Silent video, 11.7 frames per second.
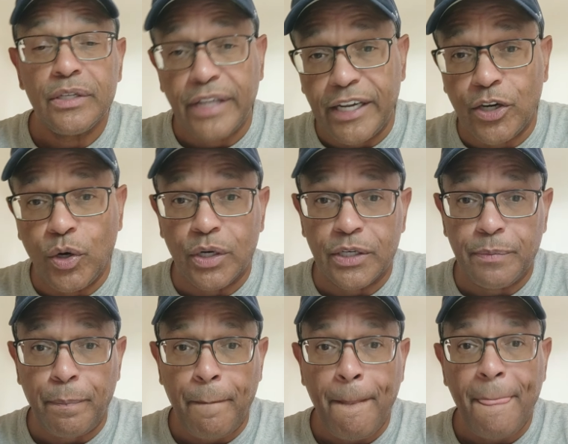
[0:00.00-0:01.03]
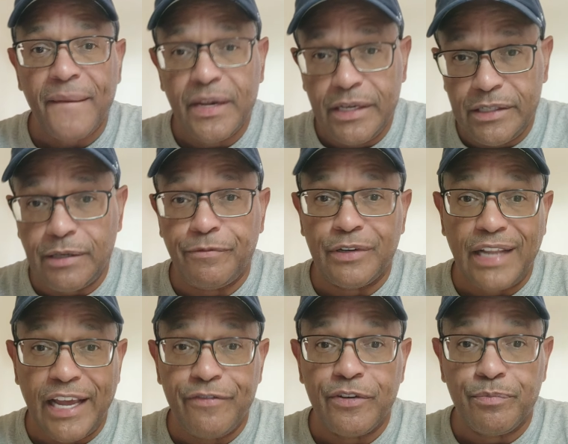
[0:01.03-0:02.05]
They caught him. He's up for
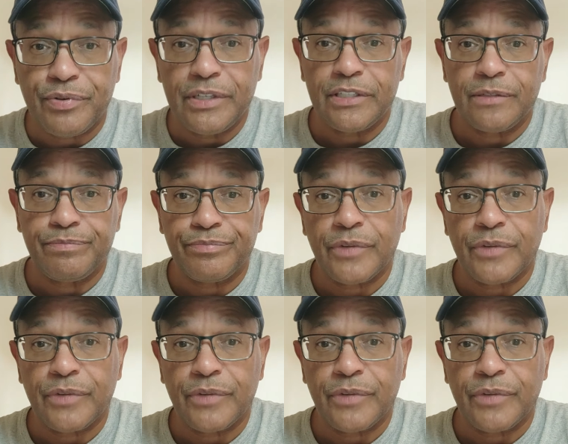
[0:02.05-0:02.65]
life in prison.